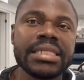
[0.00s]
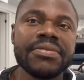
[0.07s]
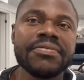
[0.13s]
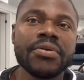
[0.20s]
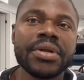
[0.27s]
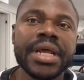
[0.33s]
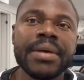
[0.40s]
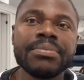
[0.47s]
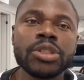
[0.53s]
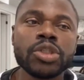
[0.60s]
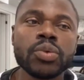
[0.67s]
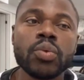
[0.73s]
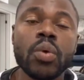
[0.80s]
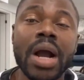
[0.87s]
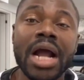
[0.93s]
for them
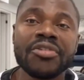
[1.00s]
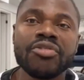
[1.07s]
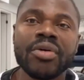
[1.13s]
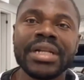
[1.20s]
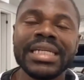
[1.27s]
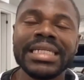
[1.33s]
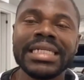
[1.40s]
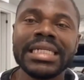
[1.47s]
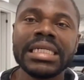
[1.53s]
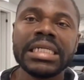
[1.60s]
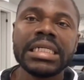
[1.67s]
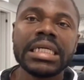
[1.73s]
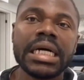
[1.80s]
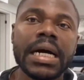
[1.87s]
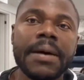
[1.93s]
to actually
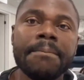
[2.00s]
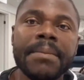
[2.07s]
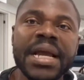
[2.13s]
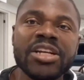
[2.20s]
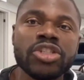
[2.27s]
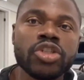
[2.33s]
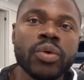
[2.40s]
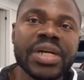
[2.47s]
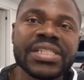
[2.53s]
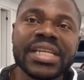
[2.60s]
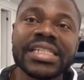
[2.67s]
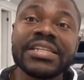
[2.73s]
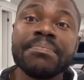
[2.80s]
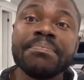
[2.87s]
enjoy certain